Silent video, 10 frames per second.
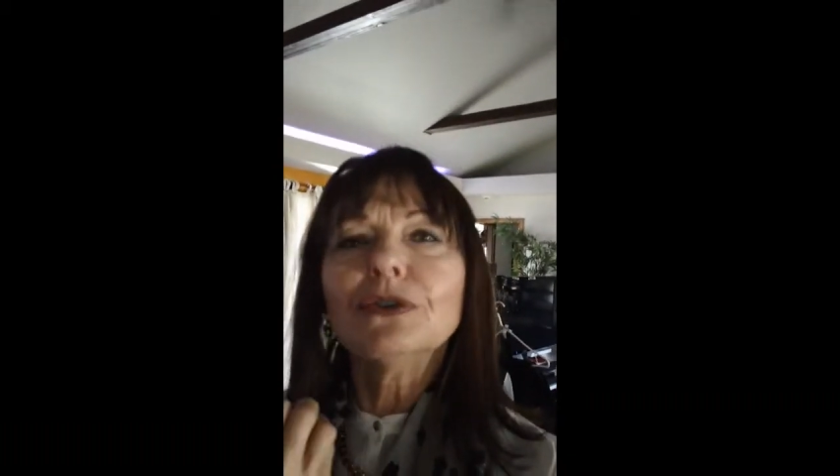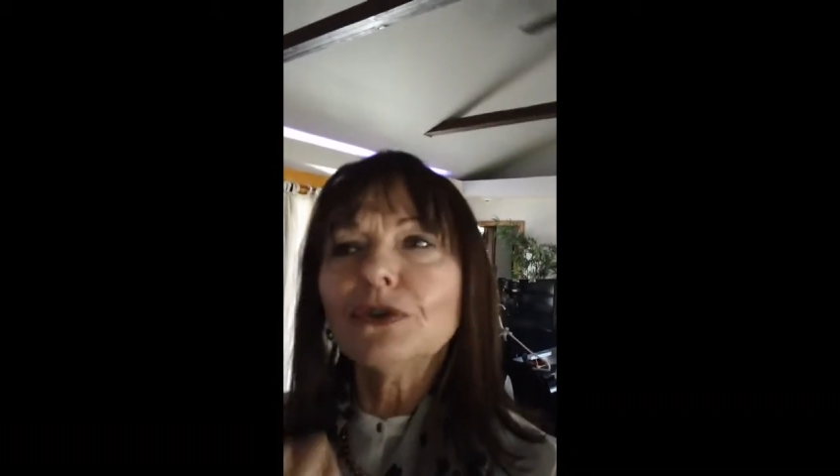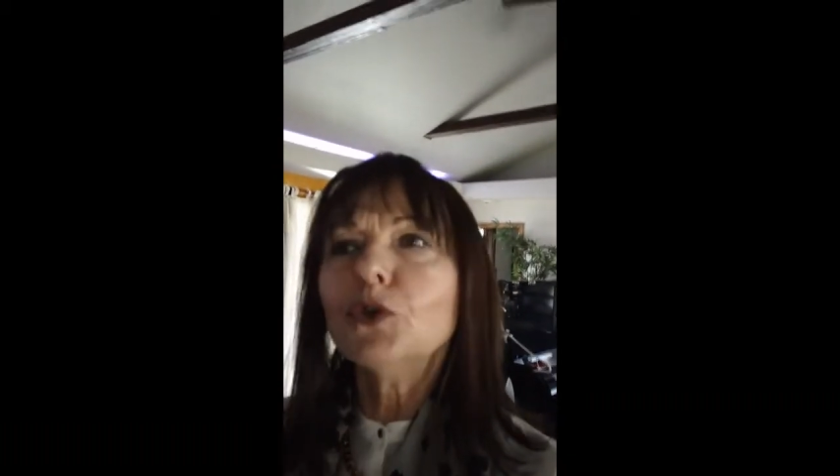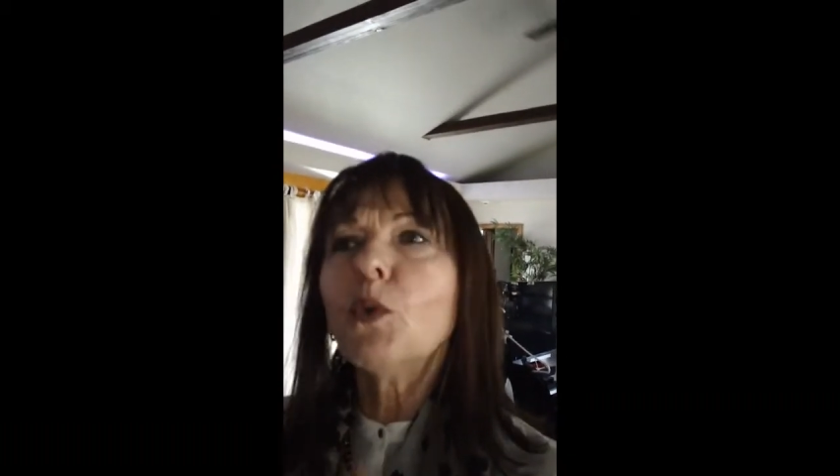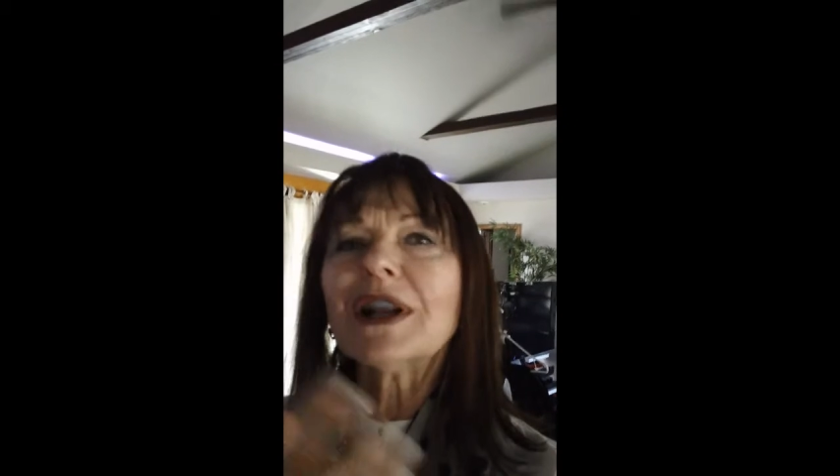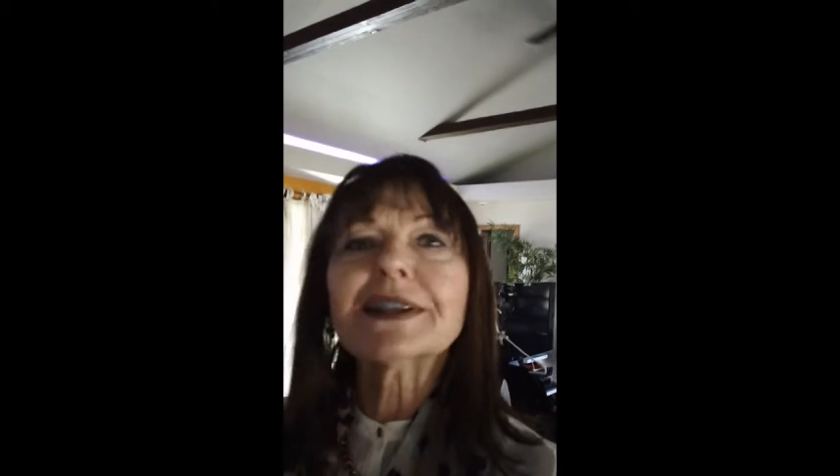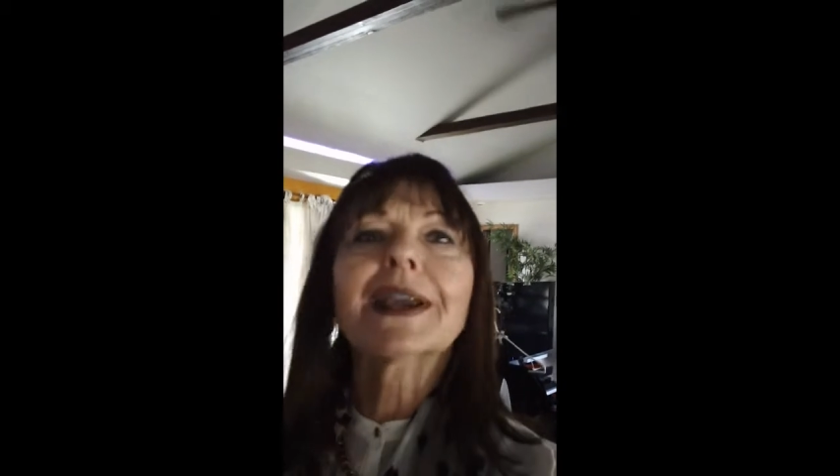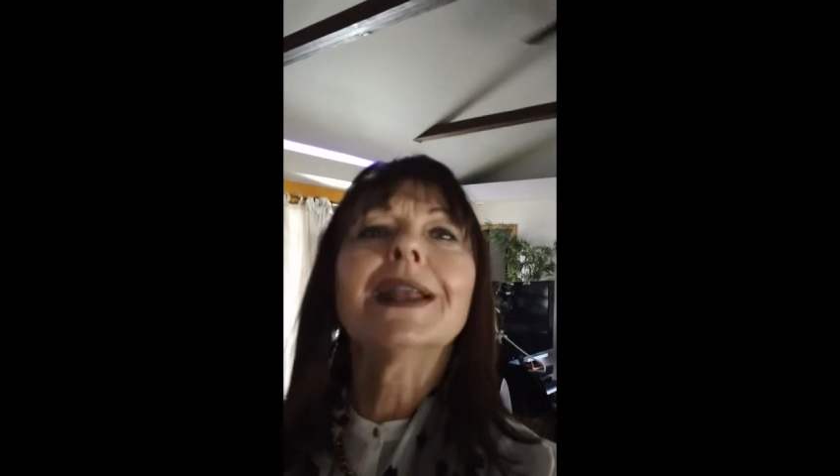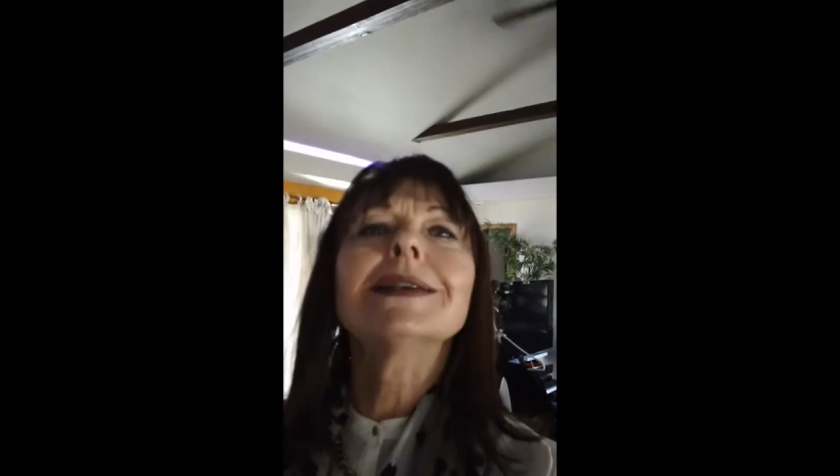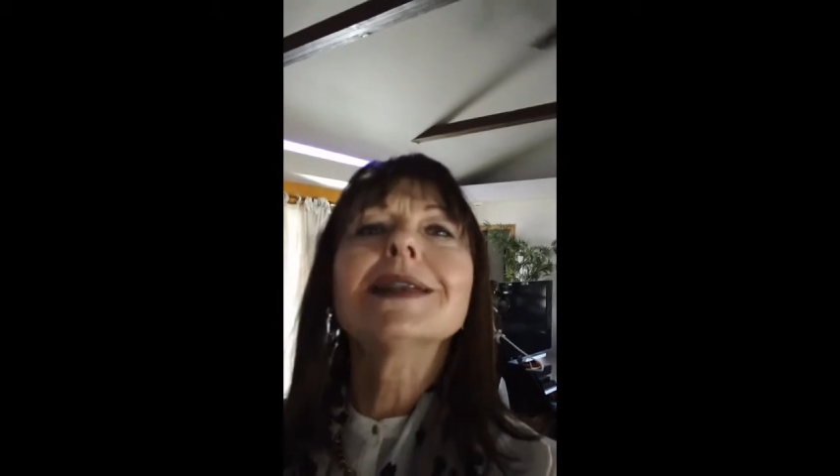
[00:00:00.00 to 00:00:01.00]
you want to
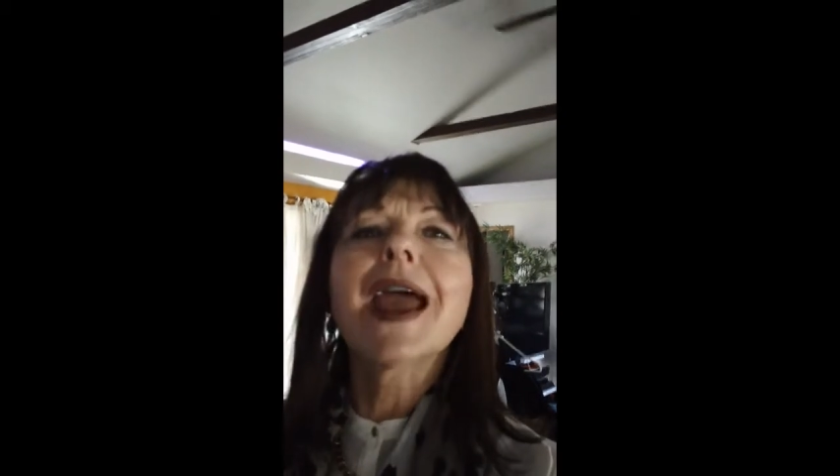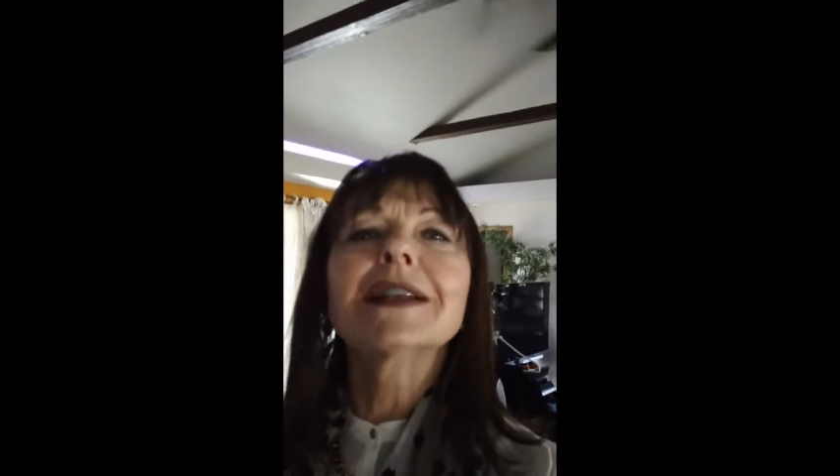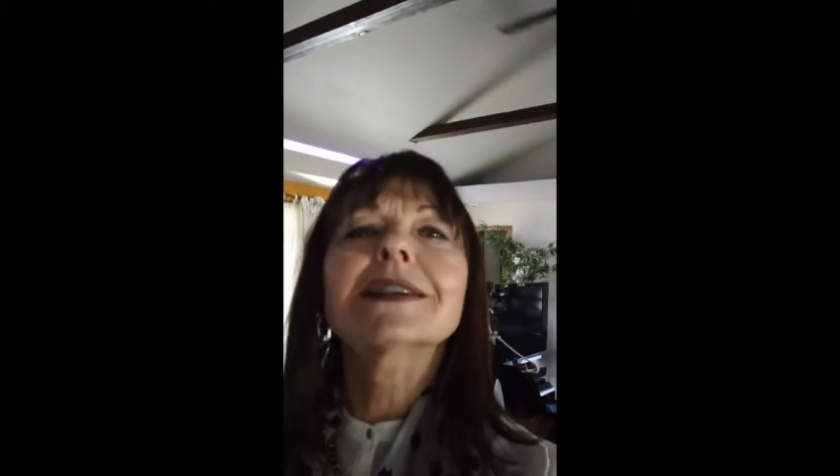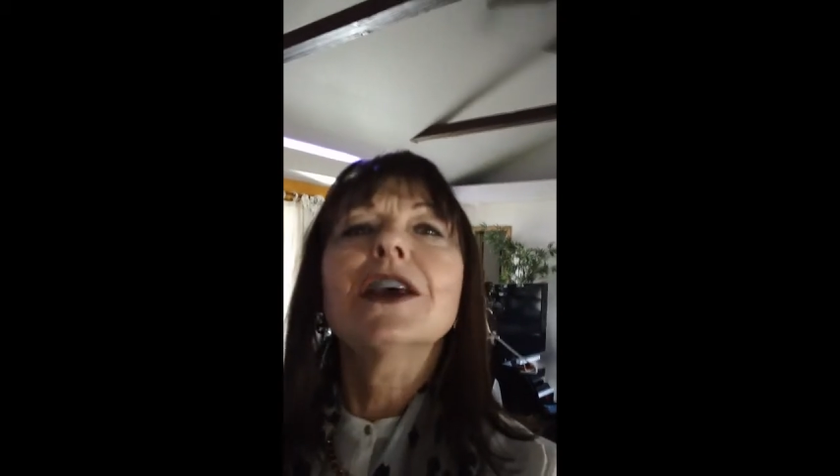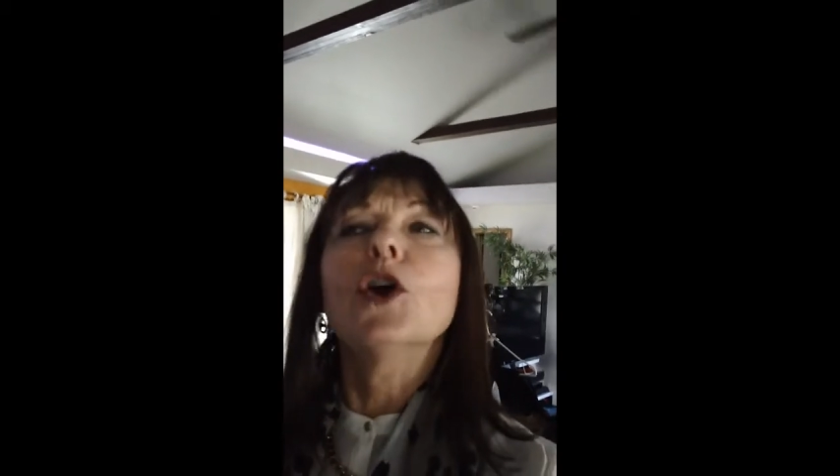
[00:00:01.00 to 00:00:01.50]
connect